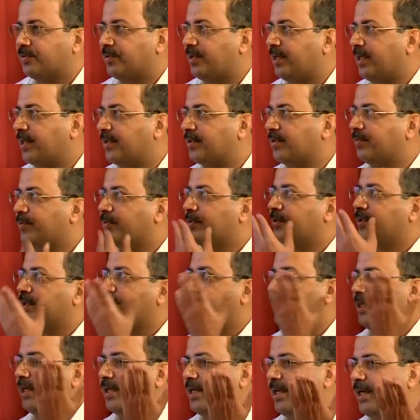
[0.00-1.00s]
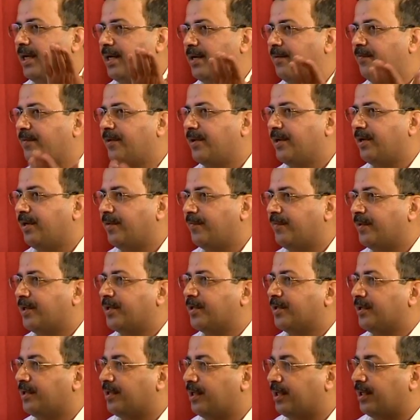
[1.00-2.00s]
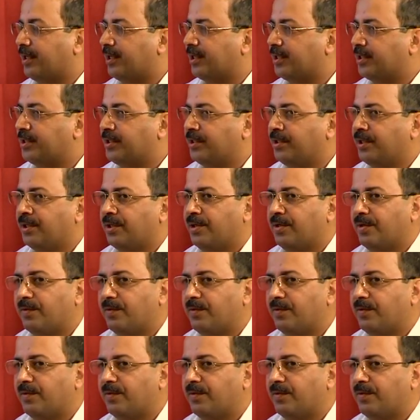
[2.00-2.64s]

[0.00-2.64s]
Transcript: so like supposing he had fungal infection in induction,